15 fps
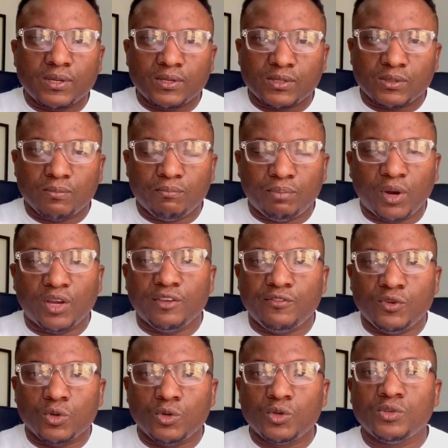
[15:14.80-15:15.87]
But if
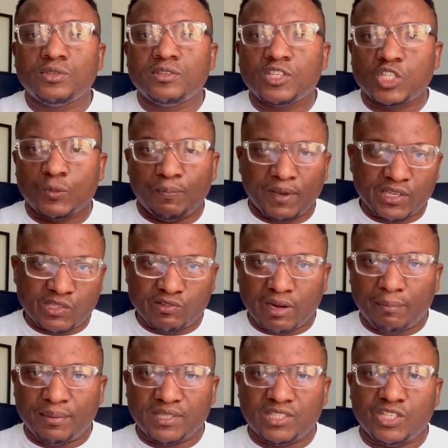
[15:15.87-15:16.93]
you're using spaced
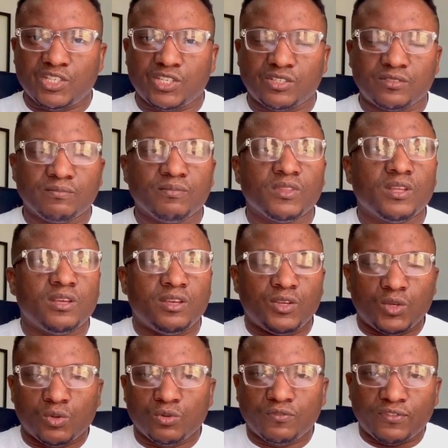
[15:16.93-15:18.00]
repetition,
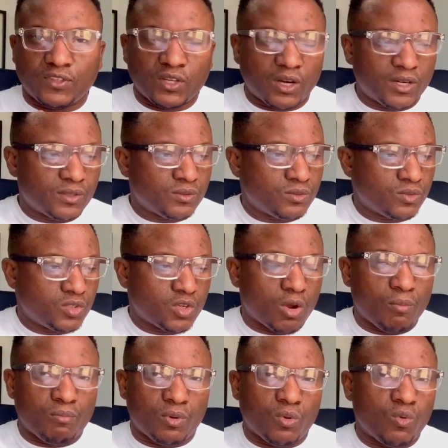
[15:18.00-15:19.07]
you've done
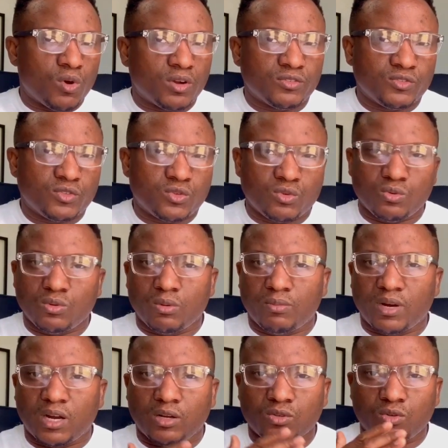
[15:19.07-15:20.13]
number 1 to
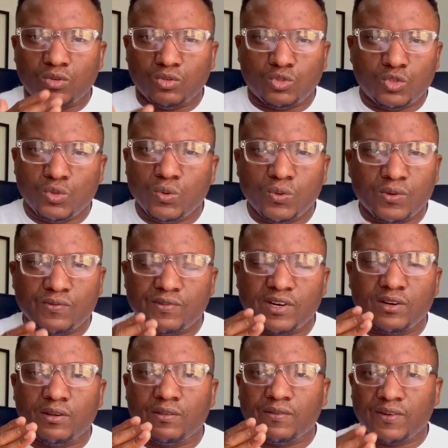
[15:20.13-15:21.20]
about 200
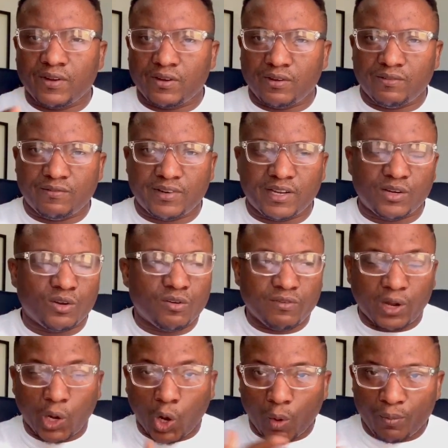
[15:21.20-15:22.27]
or 300 over
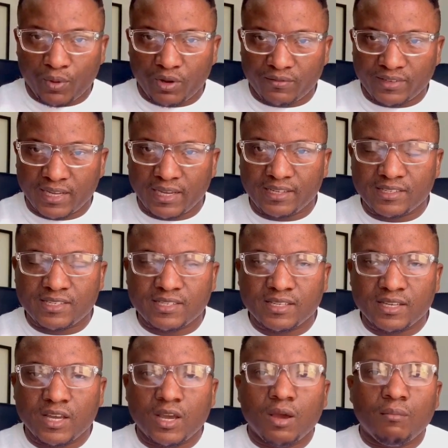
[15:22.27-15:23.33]
a couple of days.
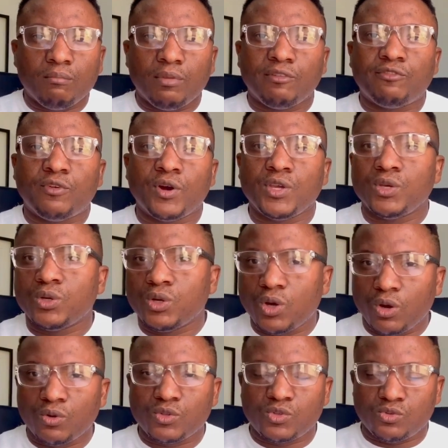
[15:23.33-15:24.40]
Before you
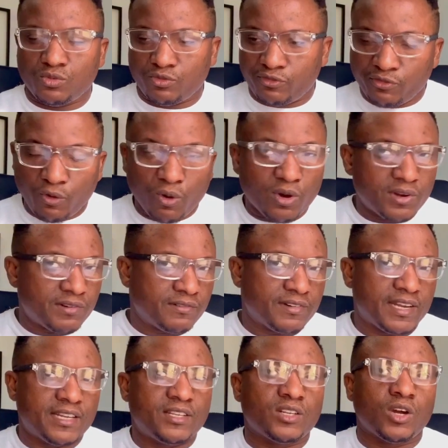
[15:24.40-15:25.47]
go to
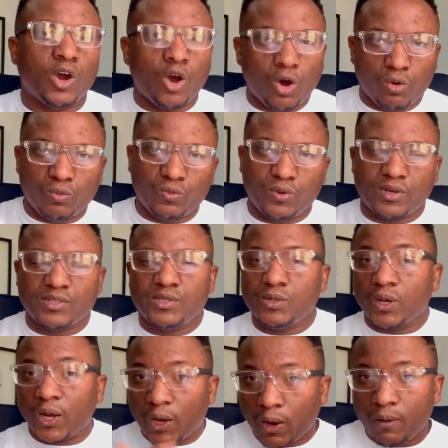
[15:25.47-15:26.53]
400 onwards, you
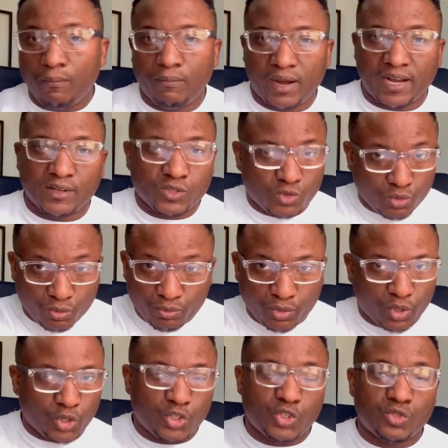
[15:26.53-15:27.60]
come back to
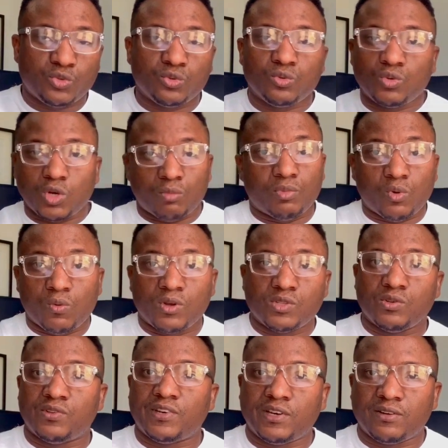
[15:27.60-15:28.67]
brush through number 1
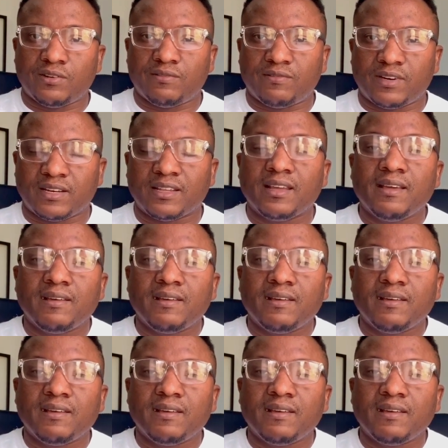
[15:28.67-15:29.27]
to 300.